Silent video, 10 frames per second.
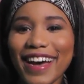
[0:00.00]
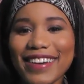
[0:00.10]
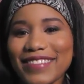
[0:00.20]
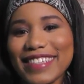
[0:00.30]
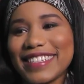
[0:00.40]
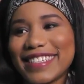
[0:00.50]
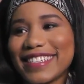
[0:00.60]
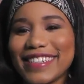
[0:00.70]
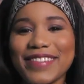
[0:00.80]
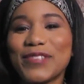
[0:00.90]
I
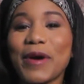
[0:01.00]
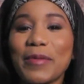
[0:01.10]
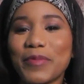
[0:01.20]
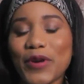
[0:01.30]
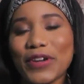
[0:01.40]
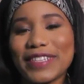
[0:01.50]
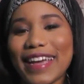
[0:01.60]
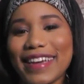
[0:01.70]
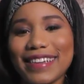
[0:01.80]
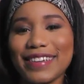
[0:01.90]
mean, oh, the story. Birthday.
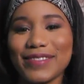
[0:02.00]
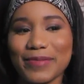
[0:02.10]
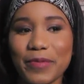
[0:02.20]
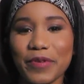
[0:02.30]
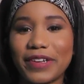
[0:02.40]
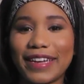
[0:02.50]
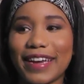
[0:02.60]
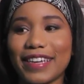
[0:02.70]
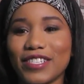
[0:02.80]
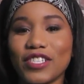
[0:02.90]
I mean, it was my
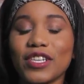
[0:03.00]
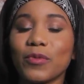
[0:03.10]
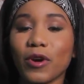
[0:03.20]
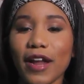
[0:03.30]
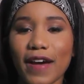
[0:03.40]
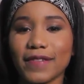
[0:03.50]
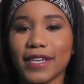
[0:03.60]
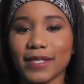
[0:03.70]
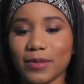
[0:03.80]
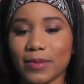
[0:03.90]
birthday, and she didn't want to have
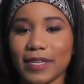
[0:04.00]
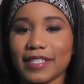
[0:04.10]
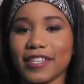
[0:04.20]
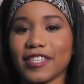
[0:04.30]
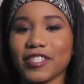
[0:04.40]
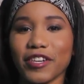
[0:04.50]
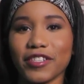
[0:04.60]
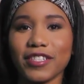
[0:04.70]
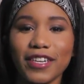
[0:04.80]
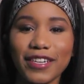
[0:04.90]
sex with me till I
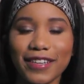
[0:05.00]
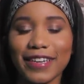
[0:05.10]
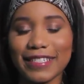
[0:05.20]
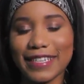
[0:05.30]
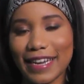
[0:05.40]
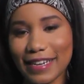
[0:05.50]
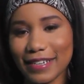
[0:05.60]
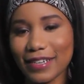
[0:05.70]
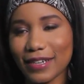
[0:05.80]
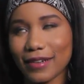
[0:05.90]
turned
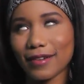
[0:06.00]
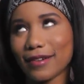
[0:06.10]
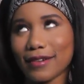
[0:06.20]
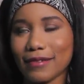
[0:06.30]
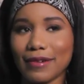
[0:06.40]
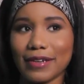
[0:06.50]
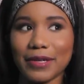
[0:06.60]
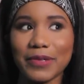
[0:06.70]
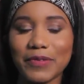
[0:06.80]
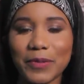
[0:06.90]
19. Right. I
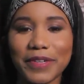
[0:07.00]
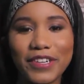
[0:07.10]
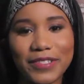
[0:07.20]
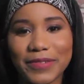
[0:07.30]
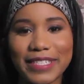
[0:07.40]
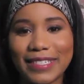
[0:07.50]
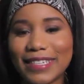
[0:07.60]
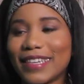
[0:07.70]
don't know for what odd reason.